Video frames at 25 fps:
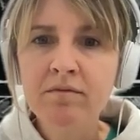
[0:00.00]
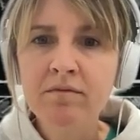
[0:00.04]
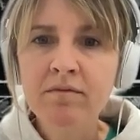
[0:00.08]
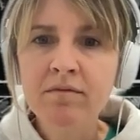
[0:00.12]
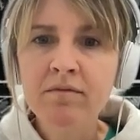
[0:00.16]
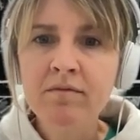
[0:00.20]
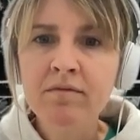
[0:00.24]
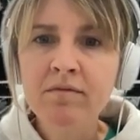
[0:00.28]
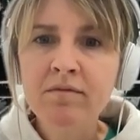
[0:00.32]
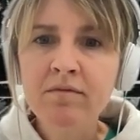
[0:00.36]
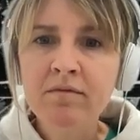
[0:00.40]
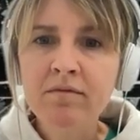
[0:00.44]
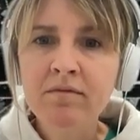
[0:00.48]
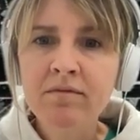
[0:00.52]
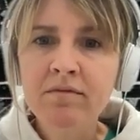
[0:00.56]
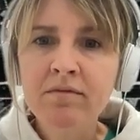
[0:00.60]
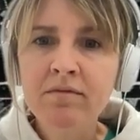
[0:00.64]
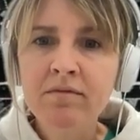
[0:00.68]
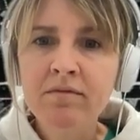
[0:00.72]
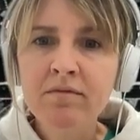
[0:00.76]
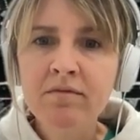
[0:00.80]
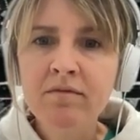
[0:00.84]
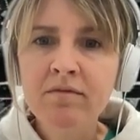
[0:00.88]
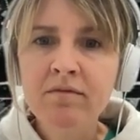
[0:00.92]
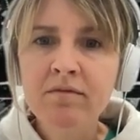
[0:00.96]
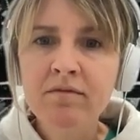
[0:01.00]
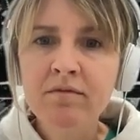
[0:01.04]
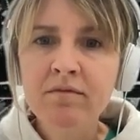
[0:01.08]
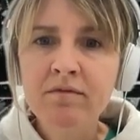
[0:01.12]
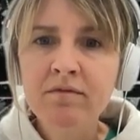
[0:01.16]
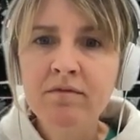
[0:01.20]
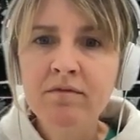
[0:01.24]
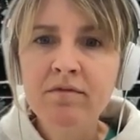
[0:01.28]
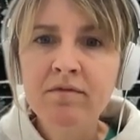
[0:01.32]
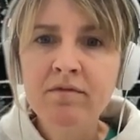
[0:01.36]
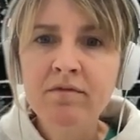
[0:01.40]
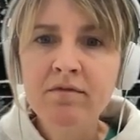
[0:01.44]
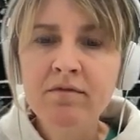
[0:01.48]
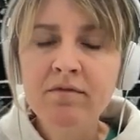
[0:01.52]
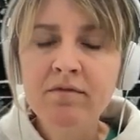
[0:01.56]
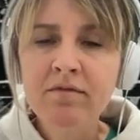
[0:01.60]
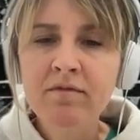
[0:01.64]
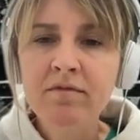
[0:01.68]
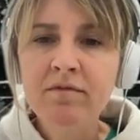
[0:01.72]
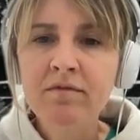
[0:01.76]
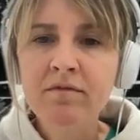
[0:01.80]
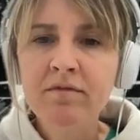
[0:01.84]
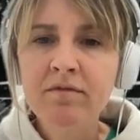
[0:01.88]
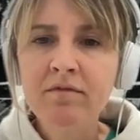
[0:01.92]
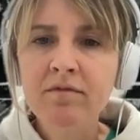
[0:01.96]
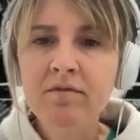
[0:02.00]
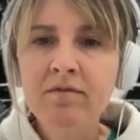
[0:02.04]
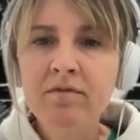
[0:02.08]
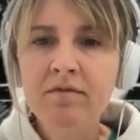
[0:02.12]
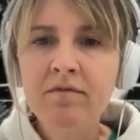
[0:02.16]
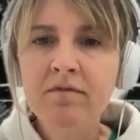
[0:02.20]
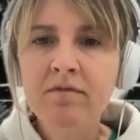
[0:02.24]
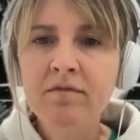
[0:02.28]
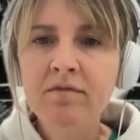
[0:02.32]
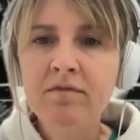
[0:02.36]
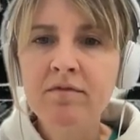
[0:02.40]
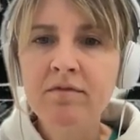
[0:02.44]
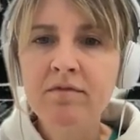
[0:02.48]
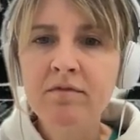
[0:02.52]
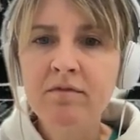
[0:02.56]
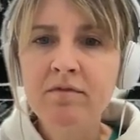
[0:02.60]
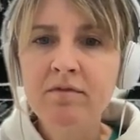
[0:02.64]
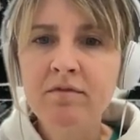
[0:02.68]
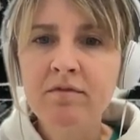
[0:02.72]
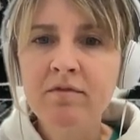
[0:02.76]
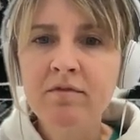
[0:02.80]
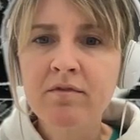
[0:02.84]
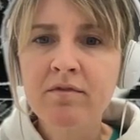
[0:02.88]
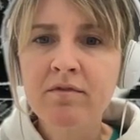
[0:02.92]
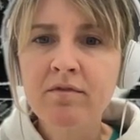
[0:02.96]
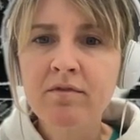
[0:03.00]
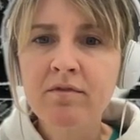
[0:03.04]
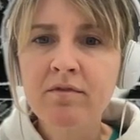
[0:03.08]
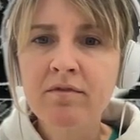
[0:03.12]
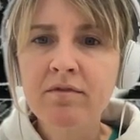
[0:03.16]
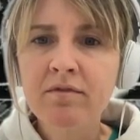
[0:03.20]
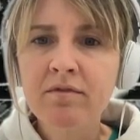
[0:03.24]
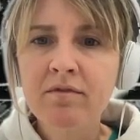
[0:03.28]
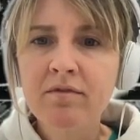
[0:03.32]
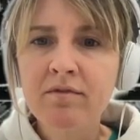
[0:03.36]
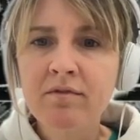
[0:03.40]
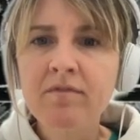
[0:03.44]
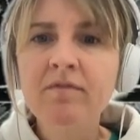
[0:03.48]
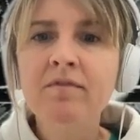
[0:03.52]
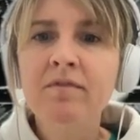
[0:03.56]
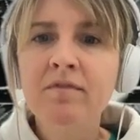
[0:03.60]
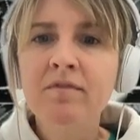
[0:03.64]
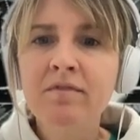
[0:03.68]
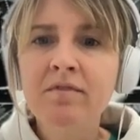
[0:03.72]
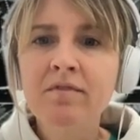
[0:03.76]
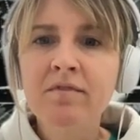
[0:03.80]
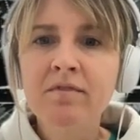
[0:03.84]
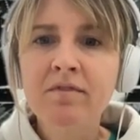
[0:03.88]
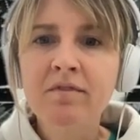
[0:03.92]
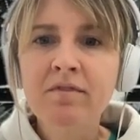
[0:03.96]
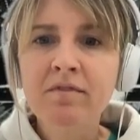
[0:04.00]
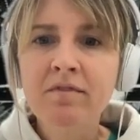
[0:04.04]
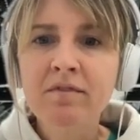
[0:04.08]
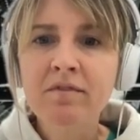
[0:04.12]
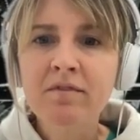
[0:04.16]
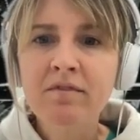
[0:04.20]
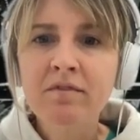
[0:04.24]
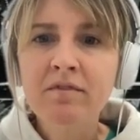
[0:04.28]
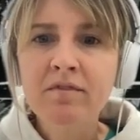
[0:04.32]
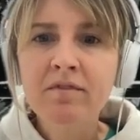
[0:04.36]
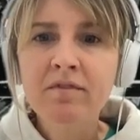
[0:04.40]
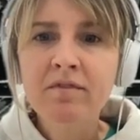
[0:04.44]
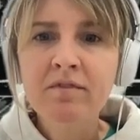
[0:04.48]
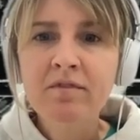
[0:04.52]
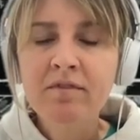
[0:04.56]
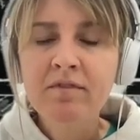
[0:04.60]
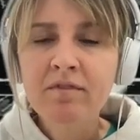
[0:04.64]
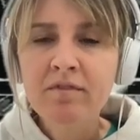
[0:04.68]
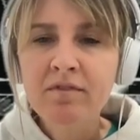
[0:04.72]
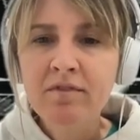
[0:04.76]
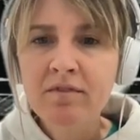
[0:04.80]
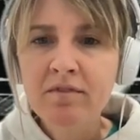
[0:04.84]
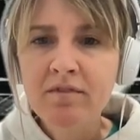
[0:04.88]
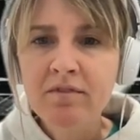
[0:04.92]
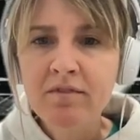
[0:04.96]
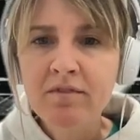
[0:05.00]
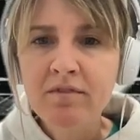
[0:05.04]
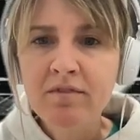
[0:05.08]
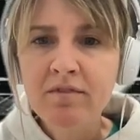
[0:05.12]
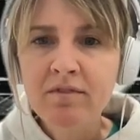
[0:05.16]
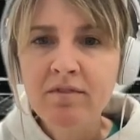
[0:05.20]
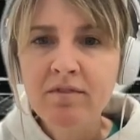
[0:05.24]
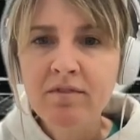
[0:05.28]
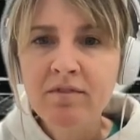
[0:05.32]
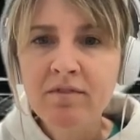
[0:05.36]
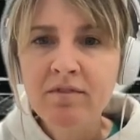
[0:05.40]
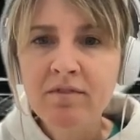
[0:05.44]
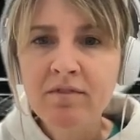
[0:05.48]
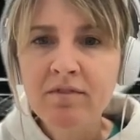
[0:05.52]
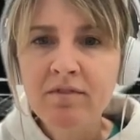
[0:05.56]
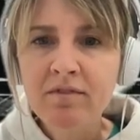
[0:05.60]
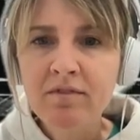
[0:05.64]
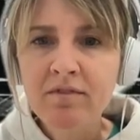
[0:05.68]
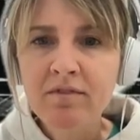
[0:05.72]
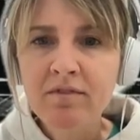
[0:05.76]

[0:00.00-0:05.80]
The person shown says nothing.